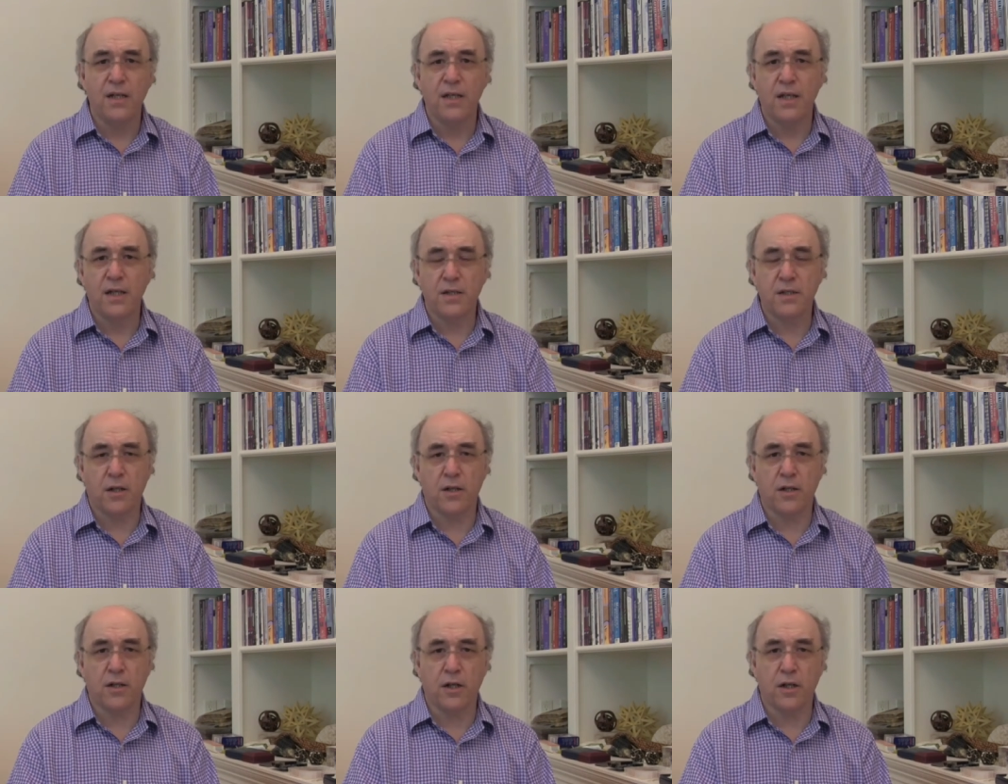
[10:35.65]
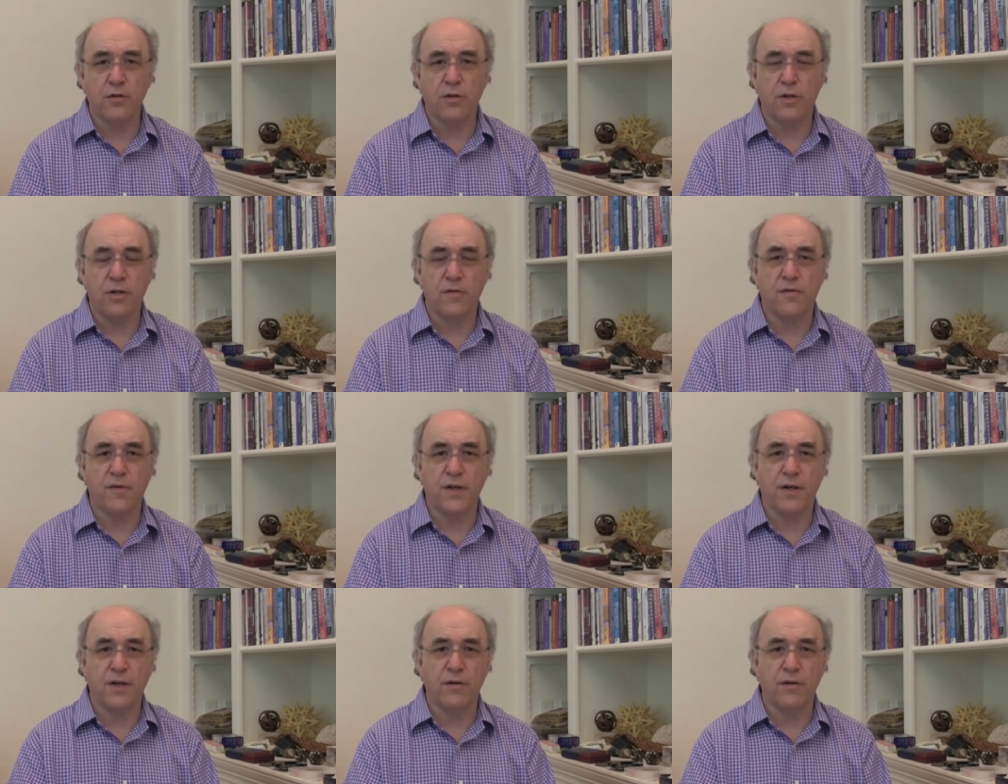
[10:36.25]
There's not a lot you can
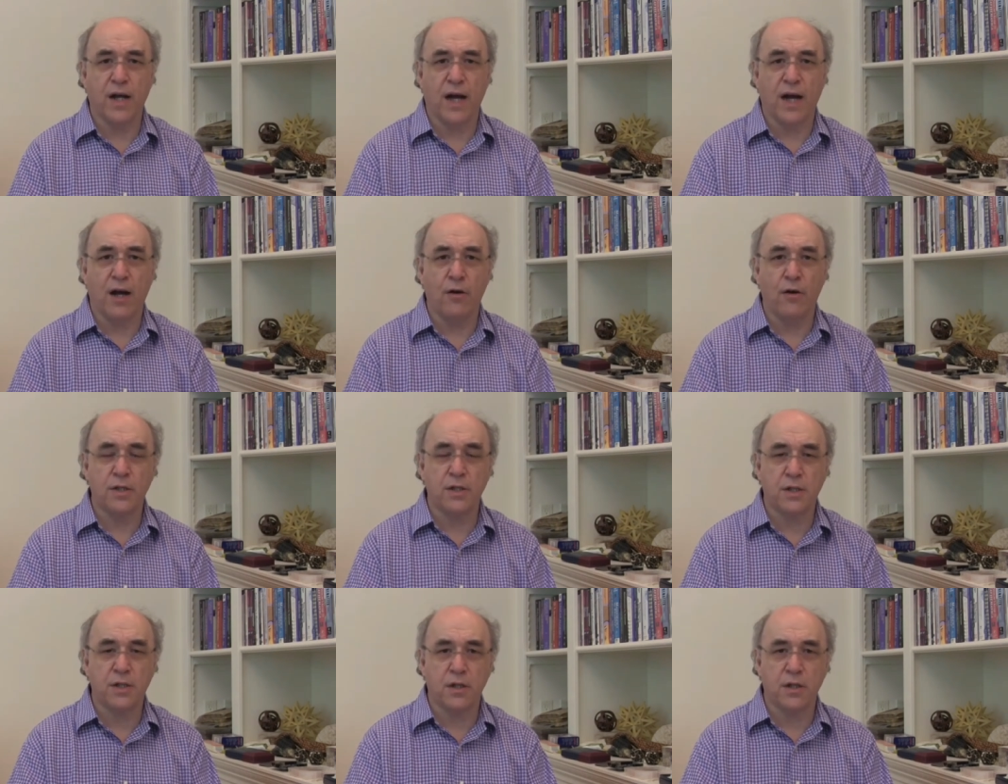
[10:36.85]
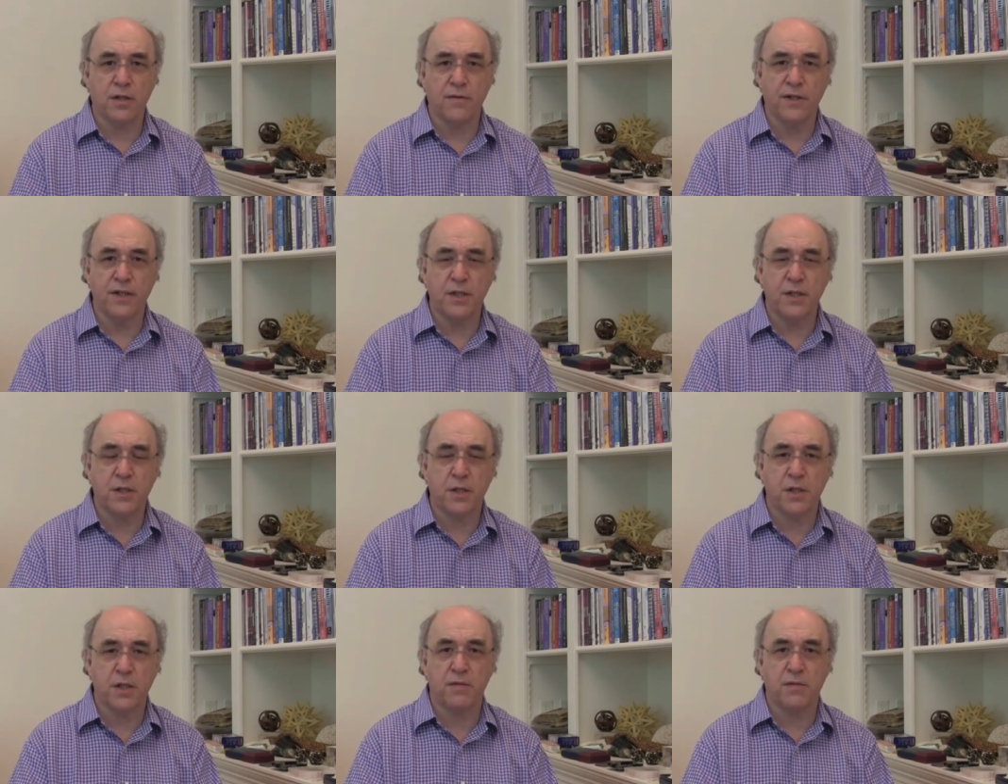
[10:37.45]
figure out. It's not a very
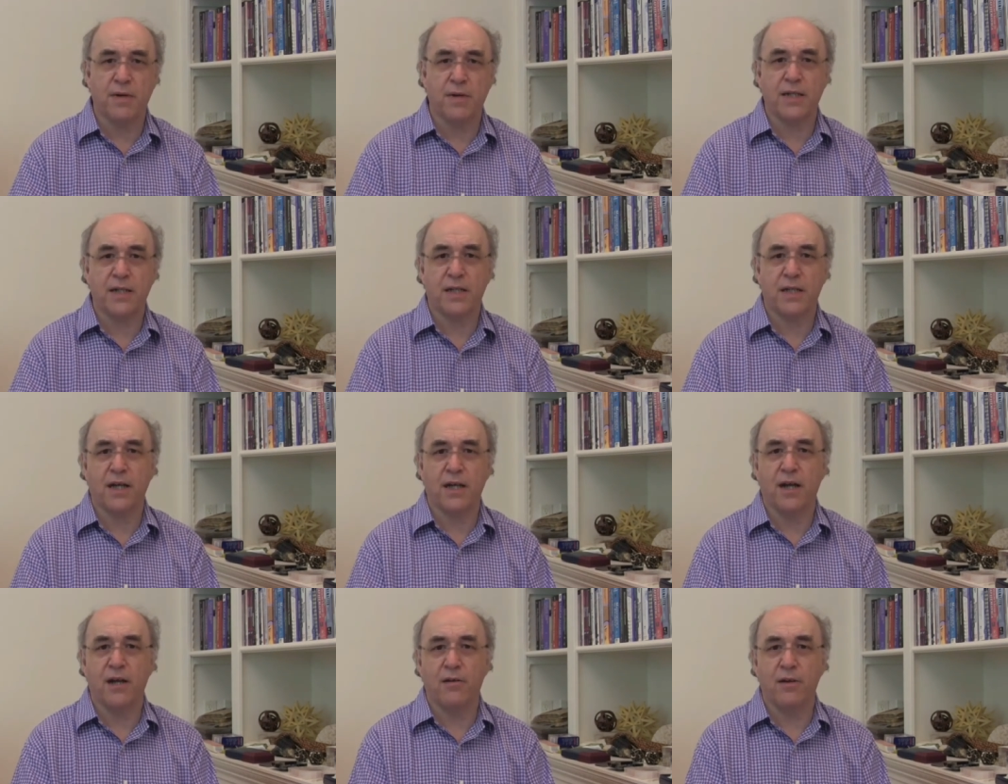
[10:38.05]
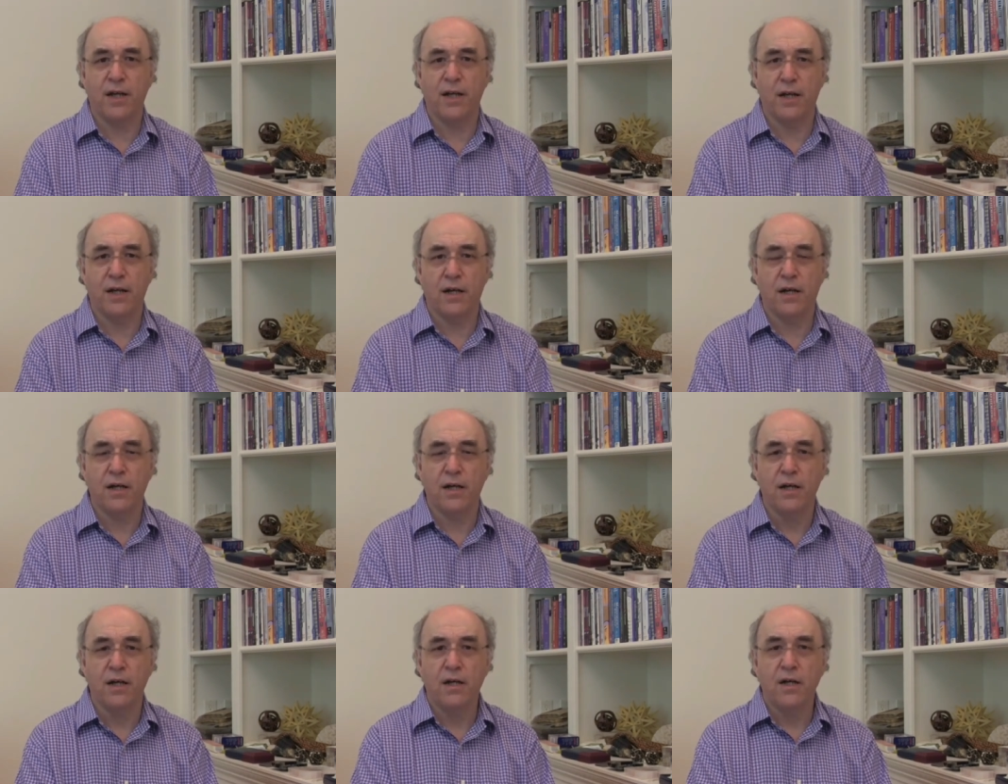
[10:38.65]
systematic
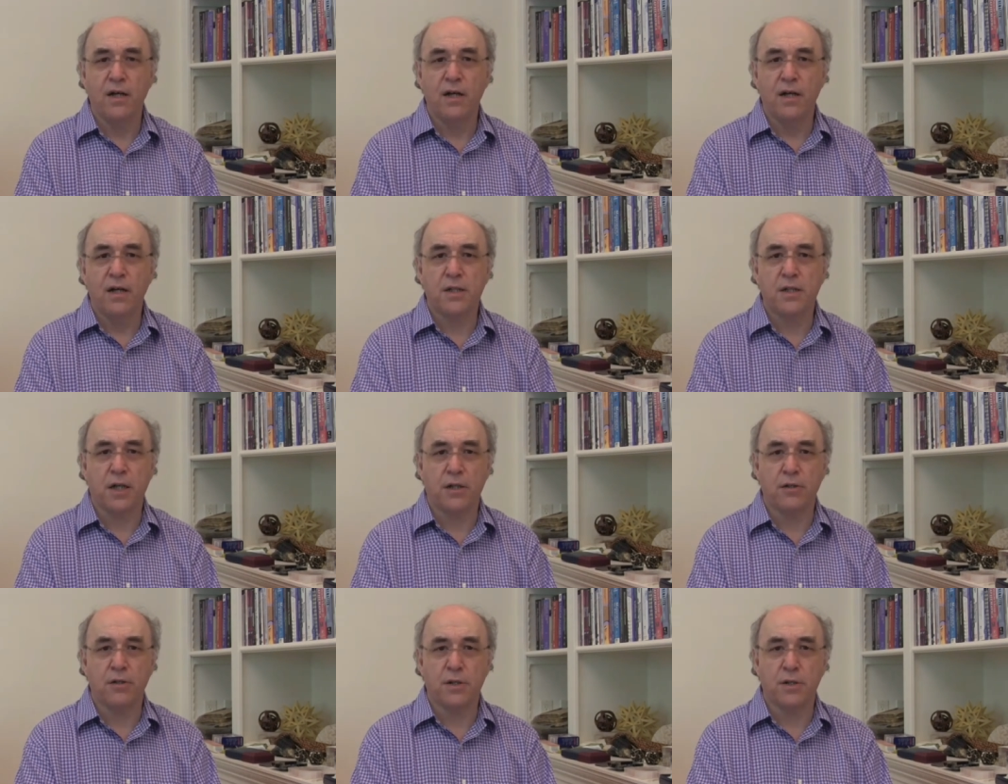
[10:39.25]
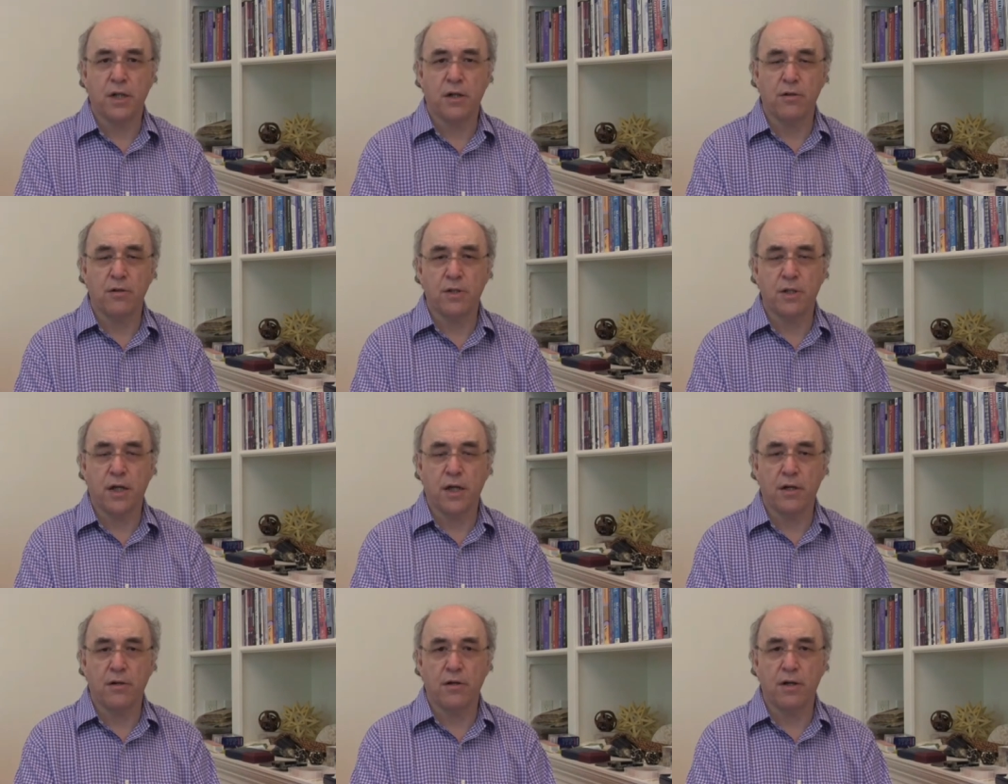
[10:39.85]
area, et cetera, et cetera, et
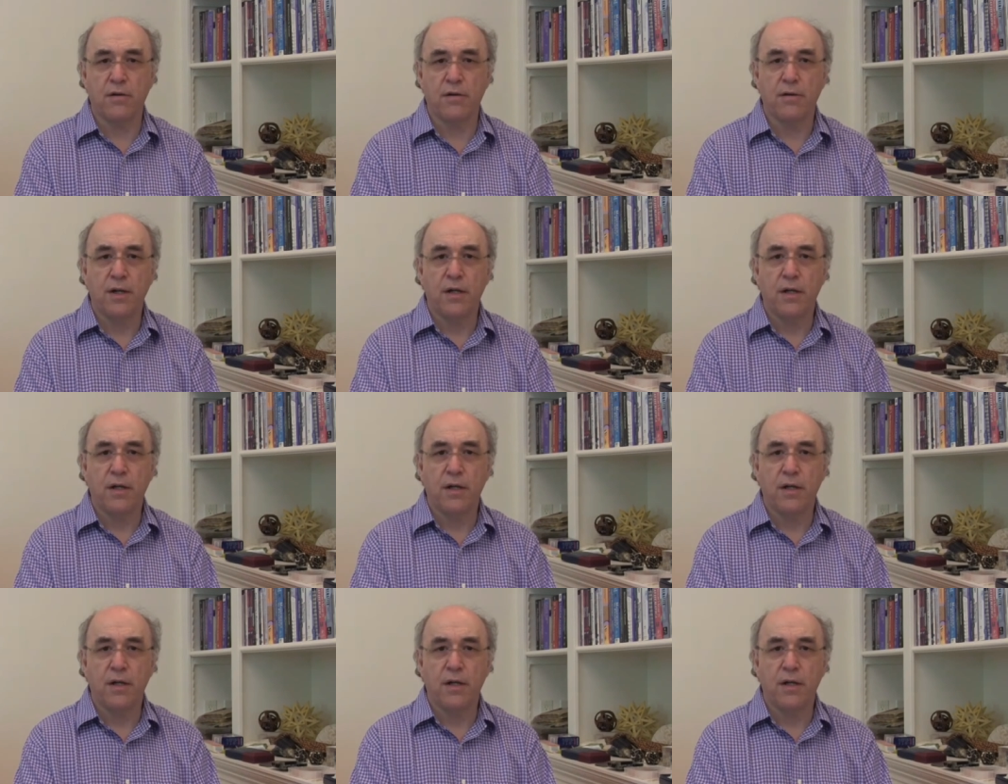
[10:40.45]
cetera.